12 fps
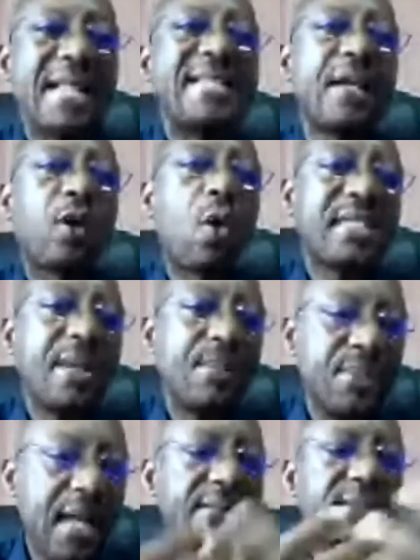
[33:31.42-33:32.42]
That's a
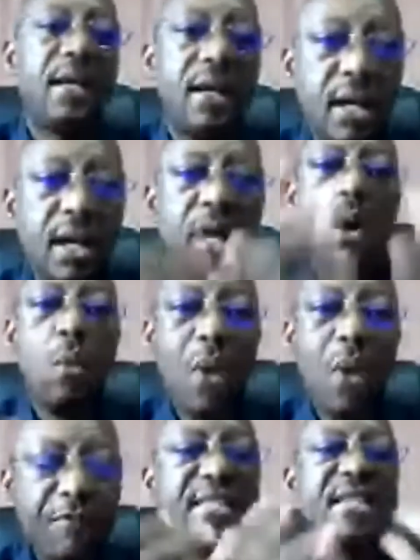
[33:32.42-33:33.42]
concept that
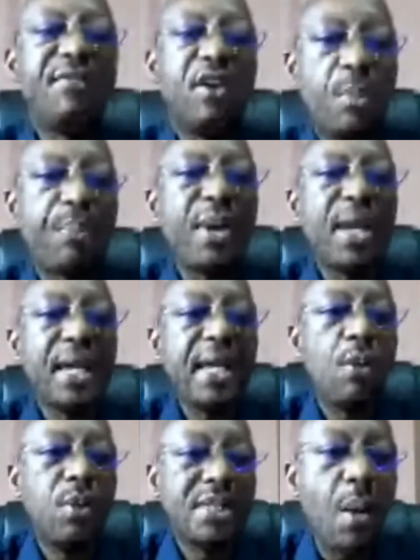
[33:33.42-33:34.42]
we have been
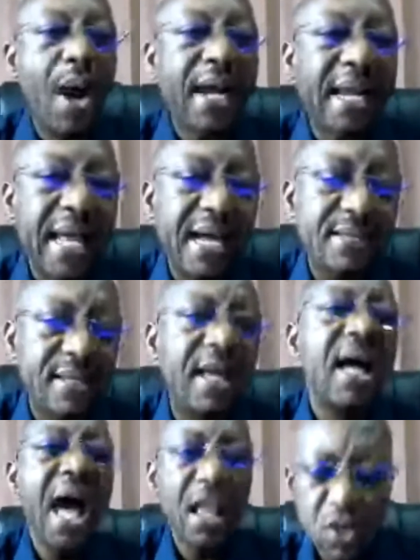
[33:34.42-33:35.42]
developing with our clients,
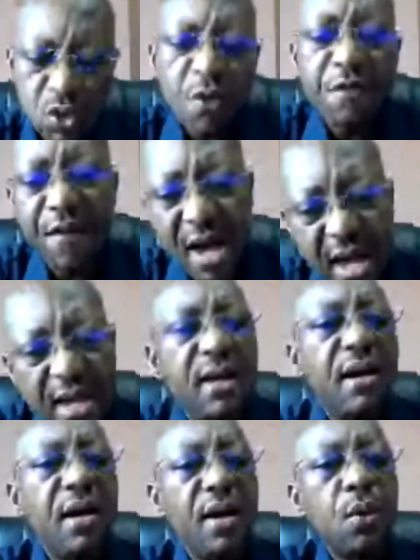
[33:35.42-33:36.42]
and so far
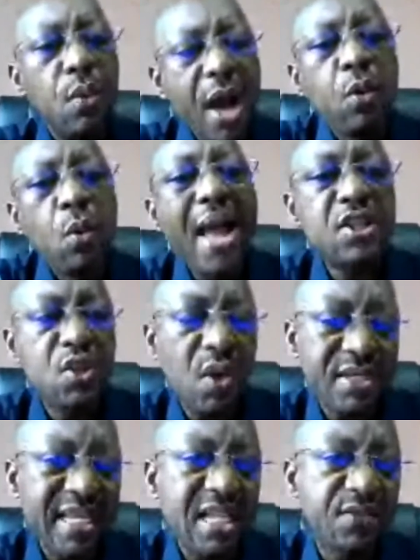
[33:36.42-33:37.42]
we are quite
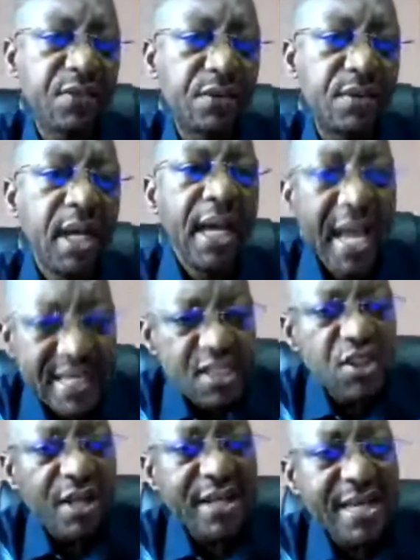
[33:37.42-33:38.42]
successful. It
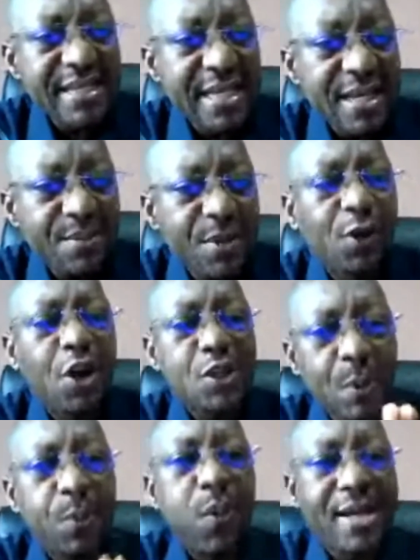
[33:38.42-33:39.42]
is not easy because
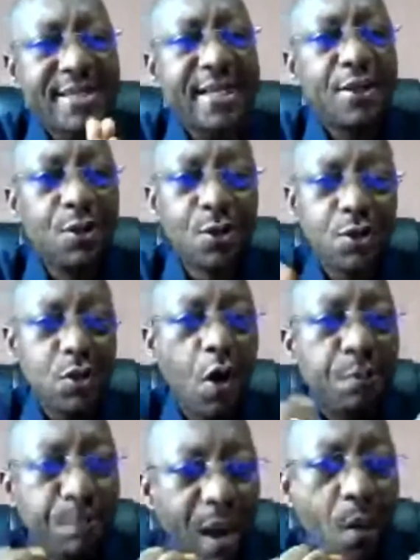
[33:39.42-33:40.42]
people are still used
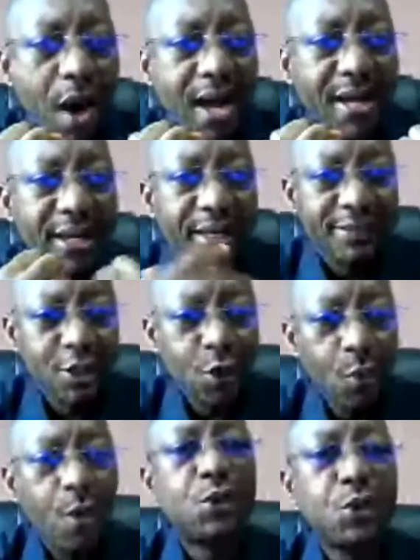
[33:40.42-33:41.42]
on power. They
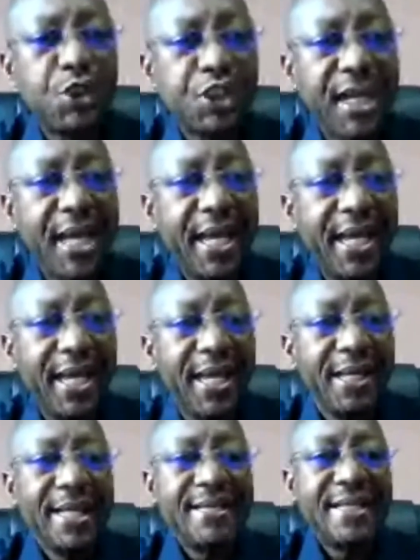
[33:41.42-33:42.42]
don't want to share.
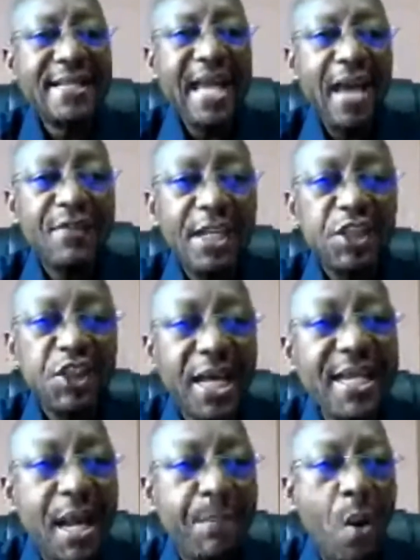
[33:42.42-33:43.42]
They think that if they
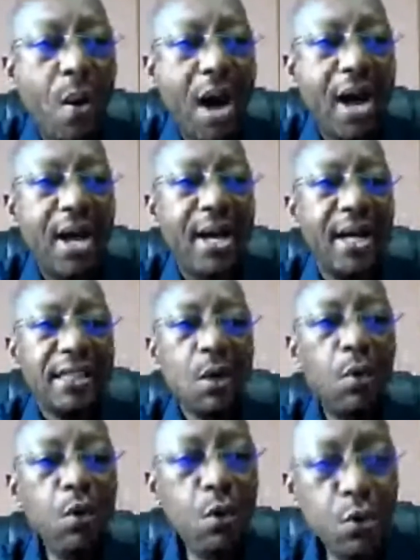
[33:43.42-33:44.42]
share their power,
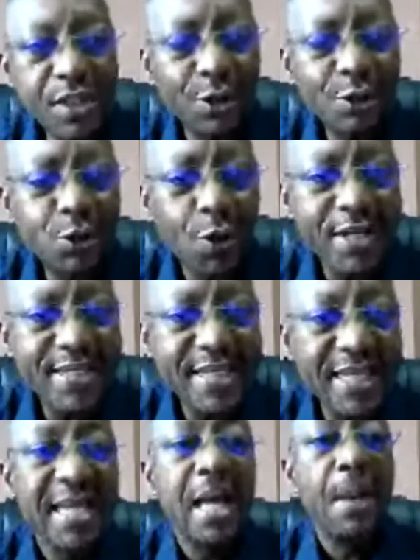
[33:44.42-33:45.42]
they will lose their authority.